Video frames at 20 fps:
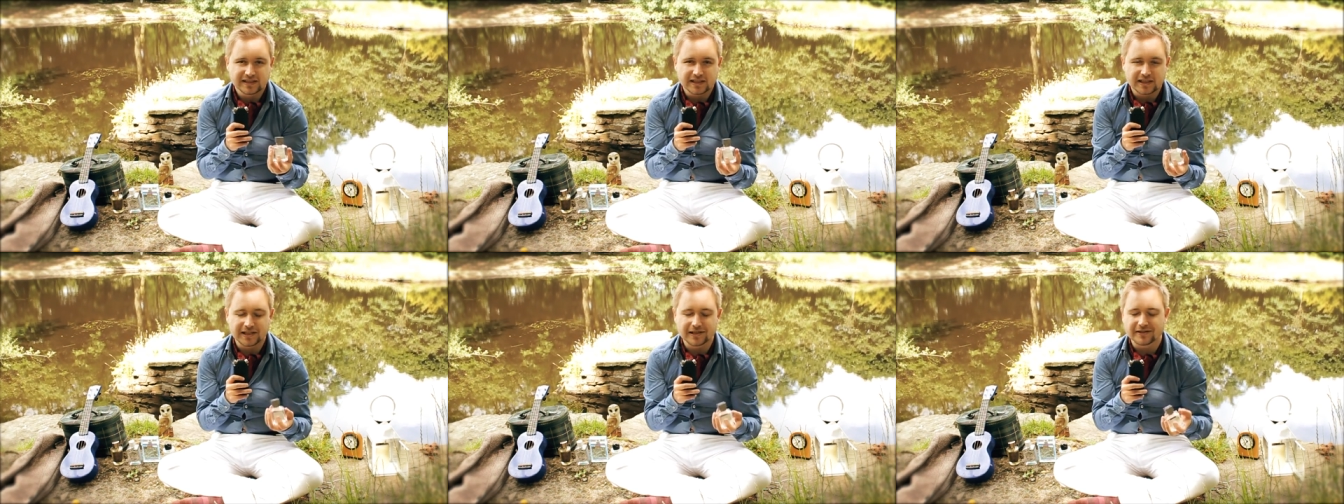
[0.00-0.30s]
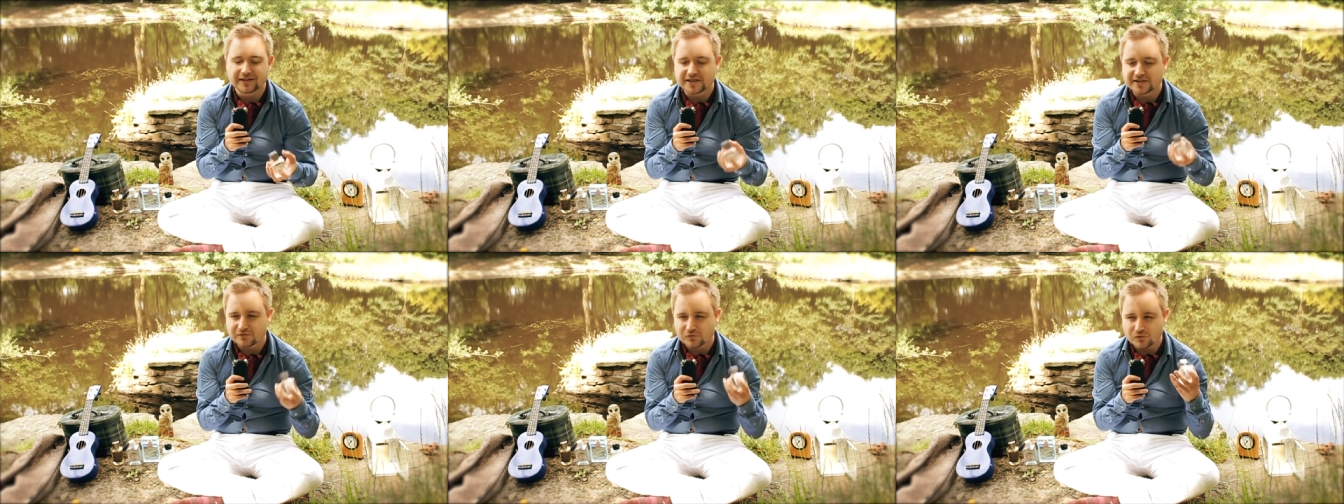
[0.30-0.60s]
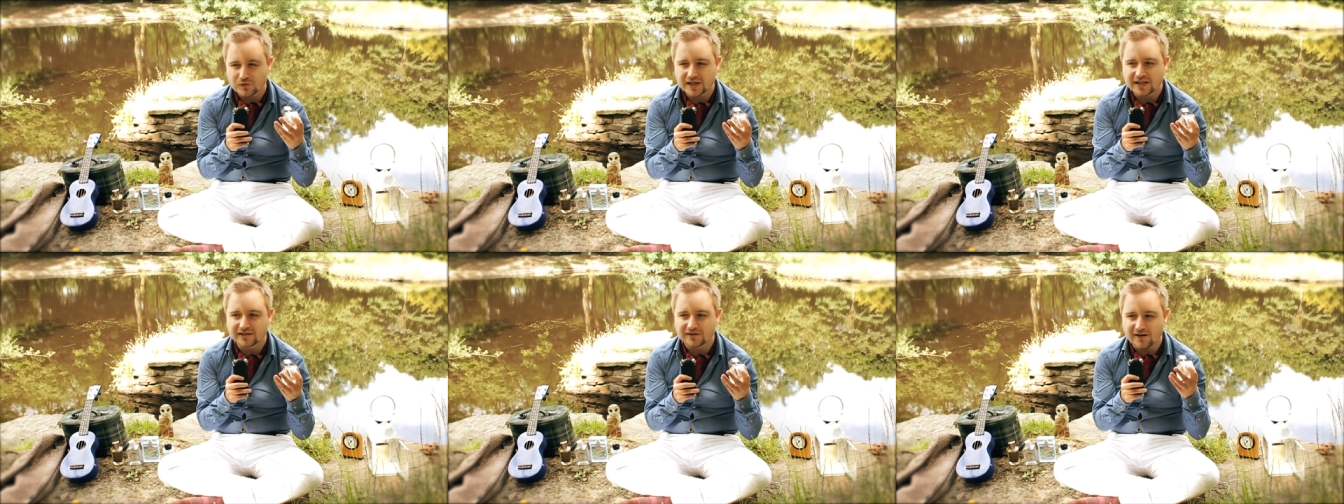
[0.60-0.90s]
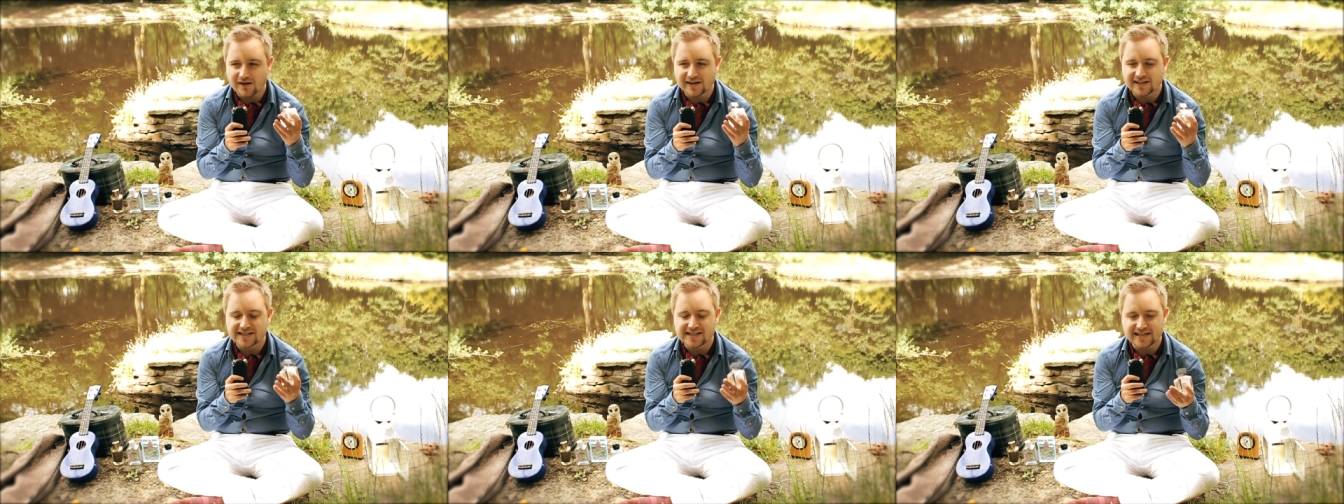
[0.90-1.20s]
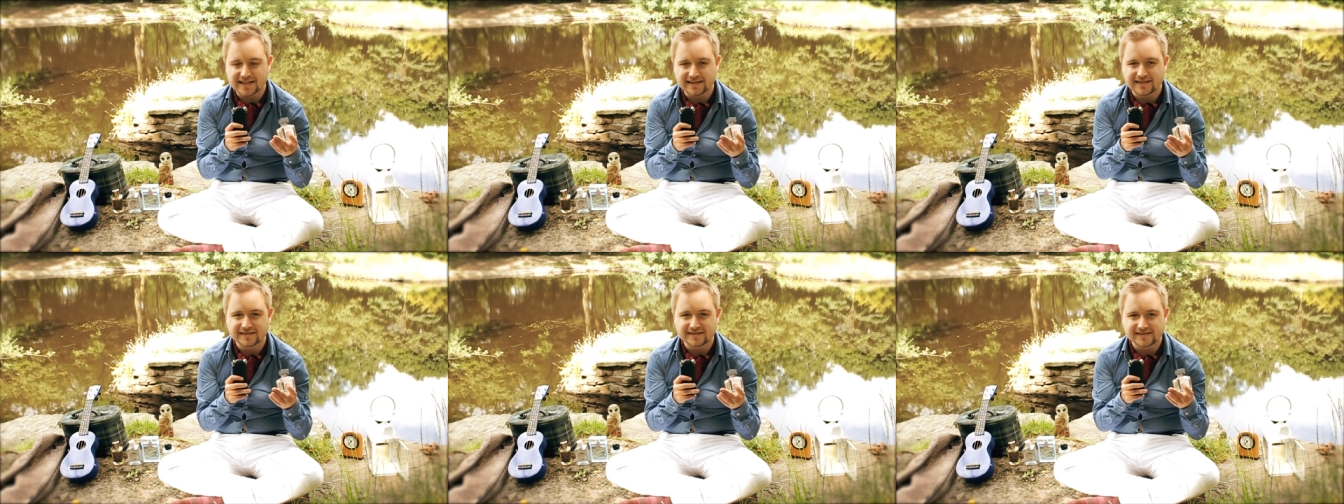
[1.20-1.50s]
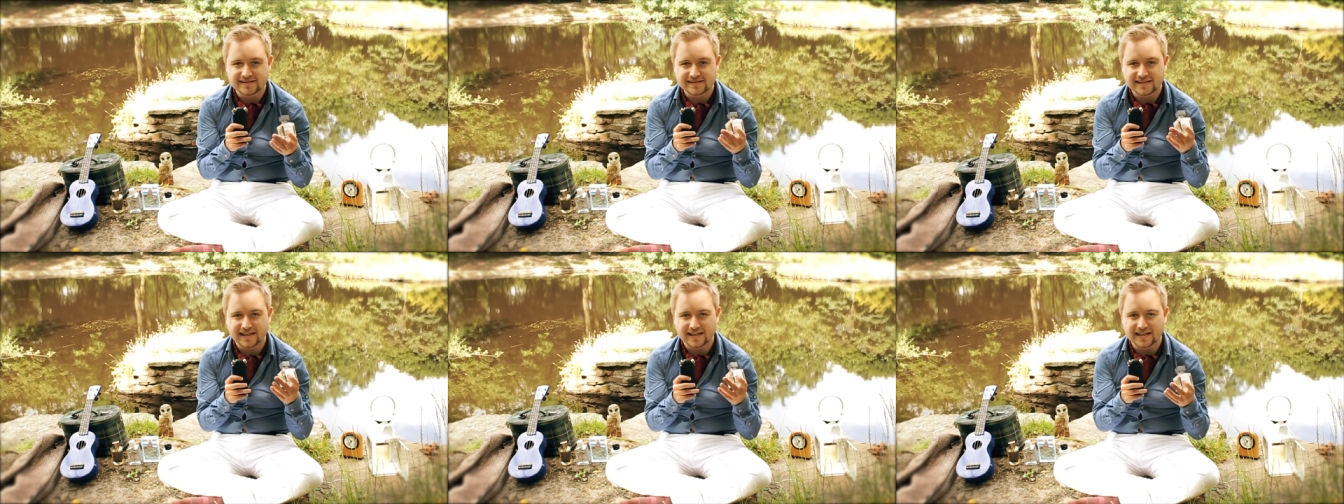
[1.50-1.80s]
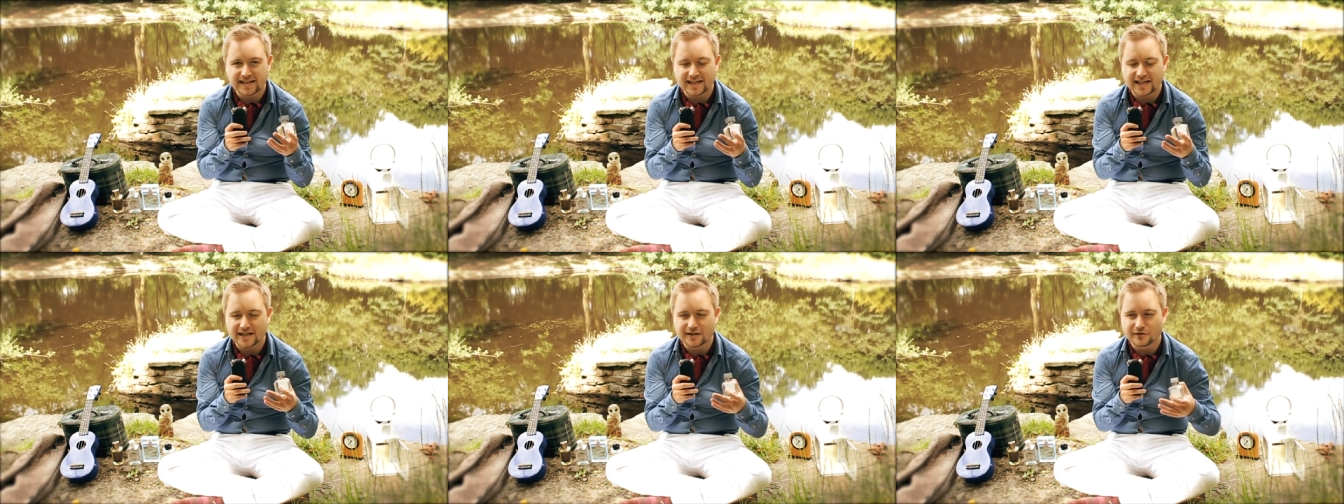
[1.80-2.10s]
you know, there's real ideas in
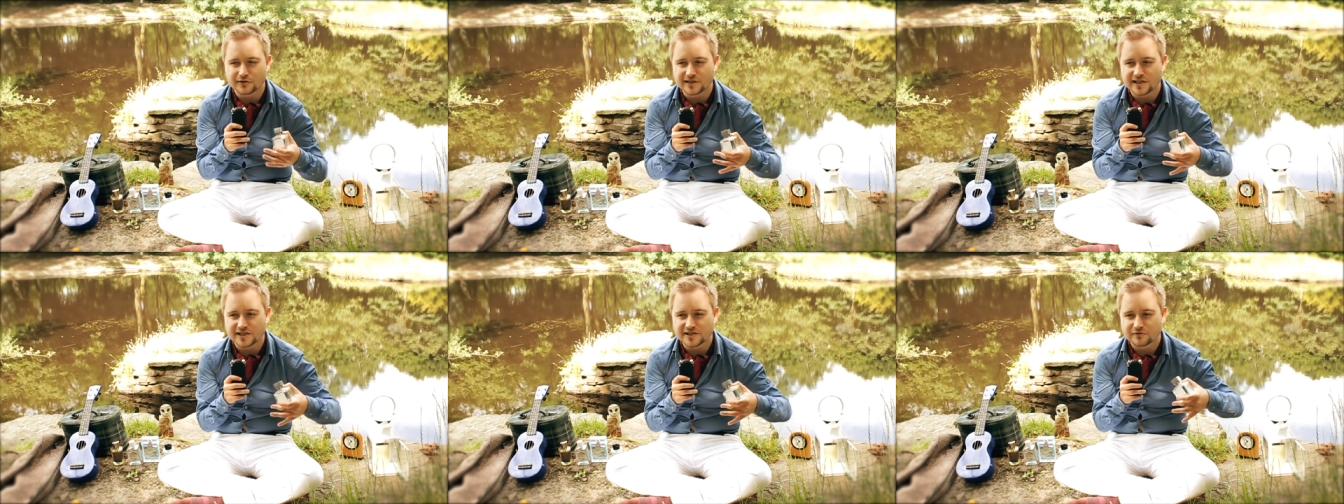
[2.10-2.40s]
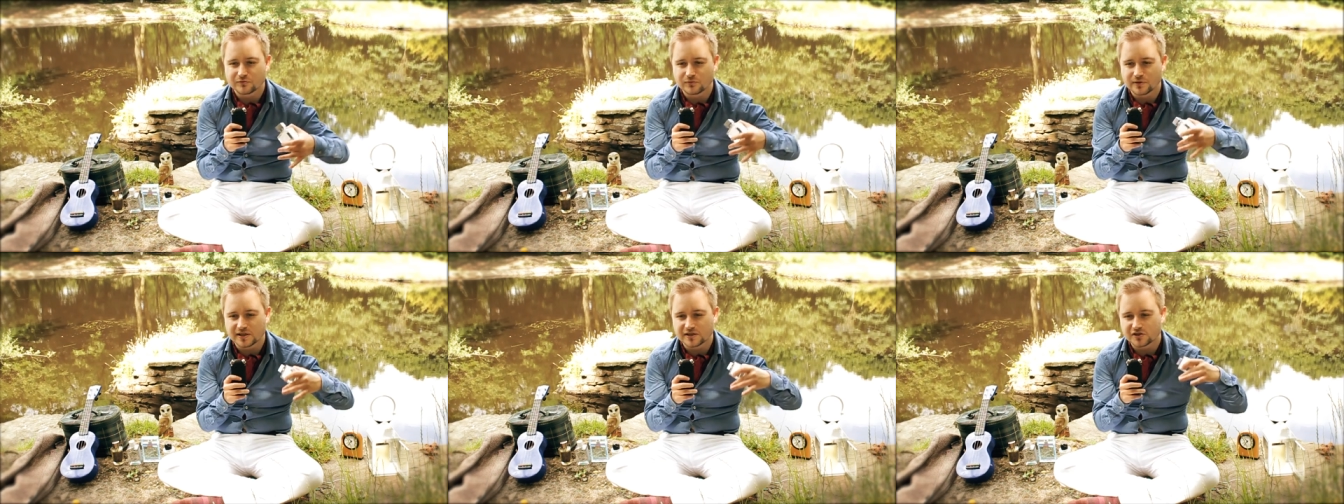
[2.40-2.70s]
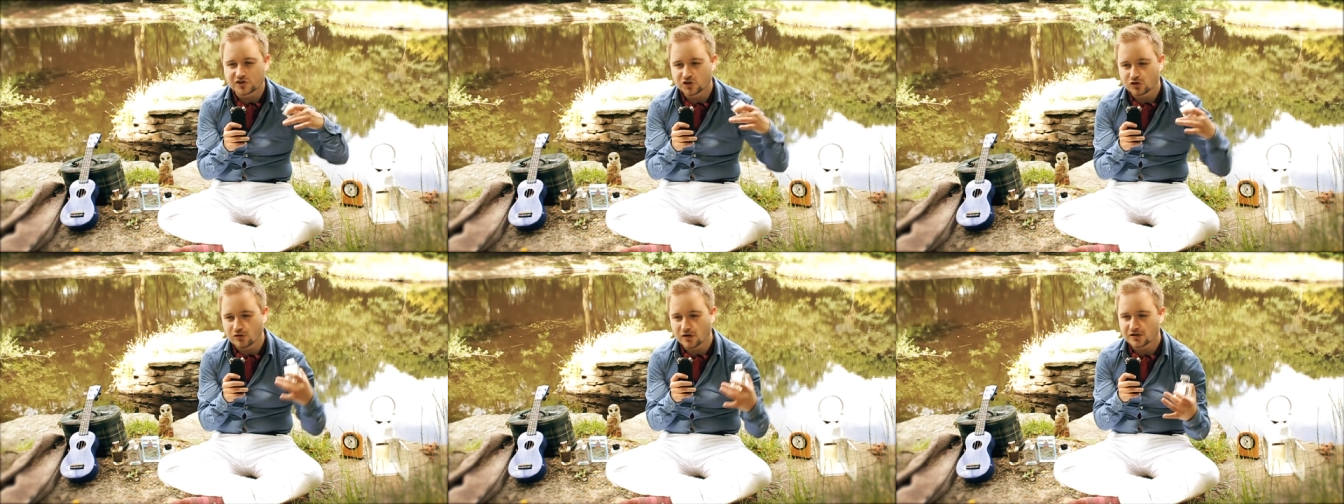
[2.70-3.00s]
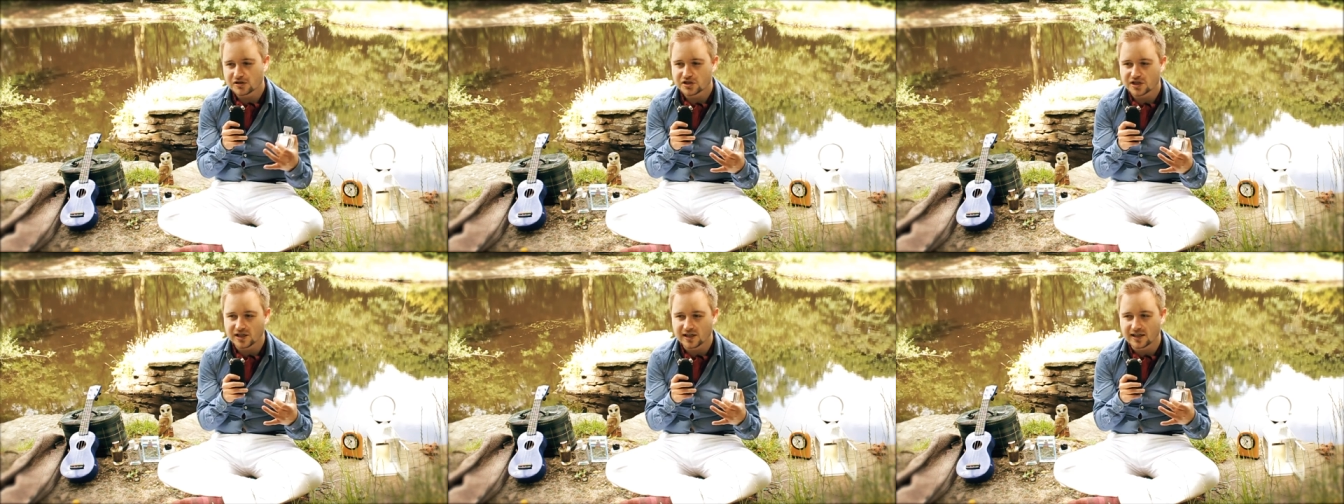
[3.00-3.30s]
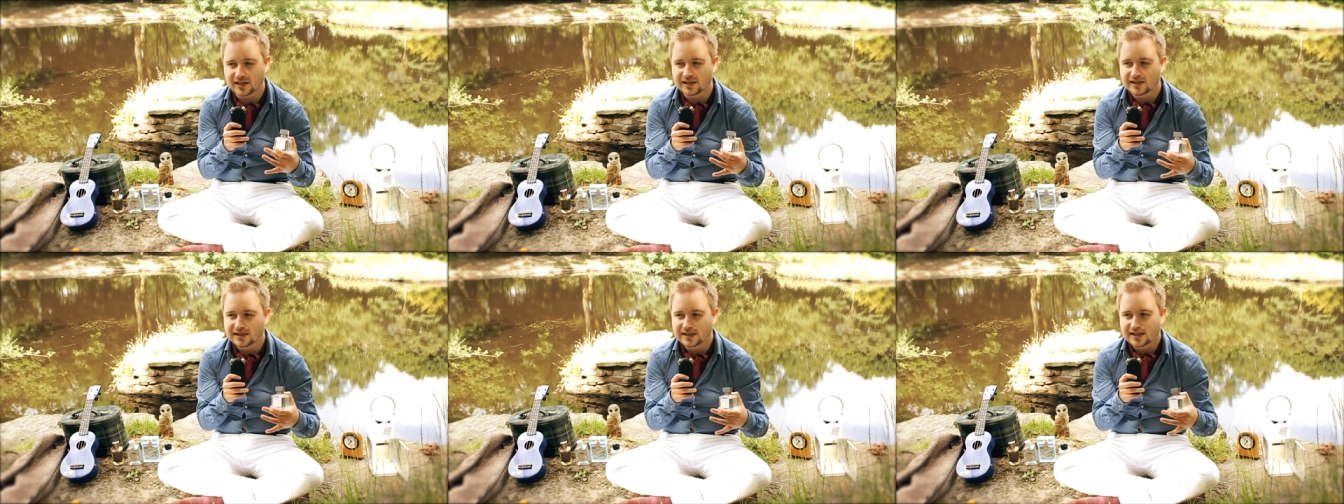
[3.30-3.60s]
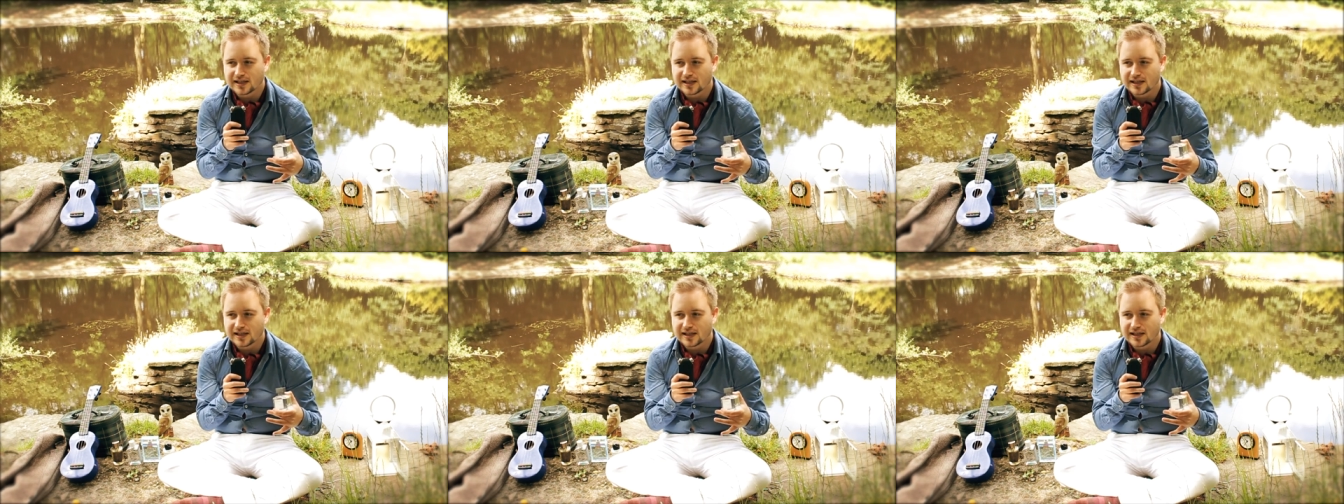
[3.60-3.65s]
here and there's real structure.